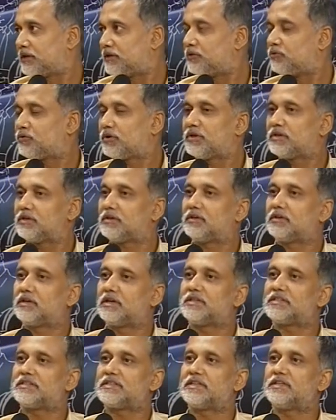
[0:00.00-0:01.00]
You can,
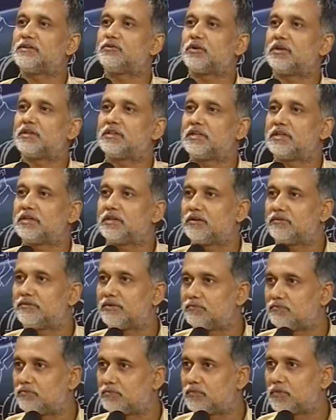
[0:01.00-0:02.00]
let's say, you can think
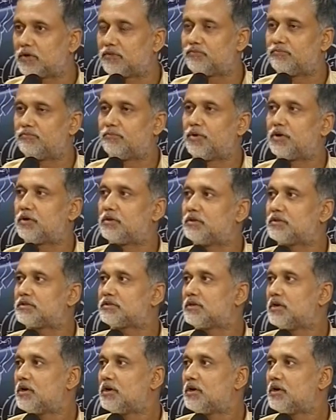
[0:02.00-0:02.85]
of birds,